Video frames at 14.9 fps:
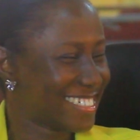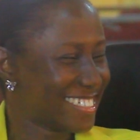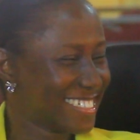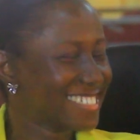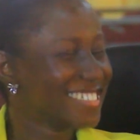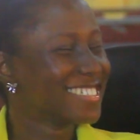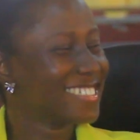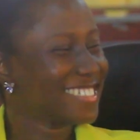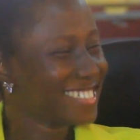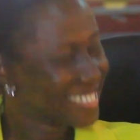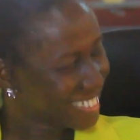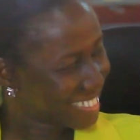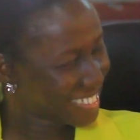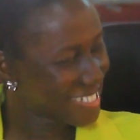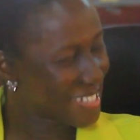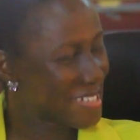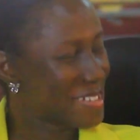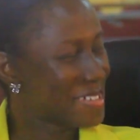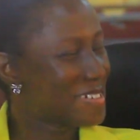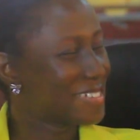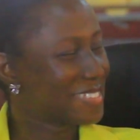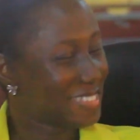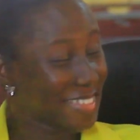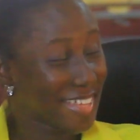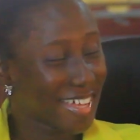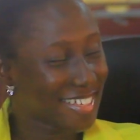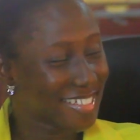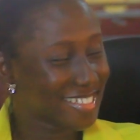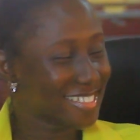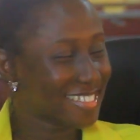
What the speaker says: the awusa cocoa, you know,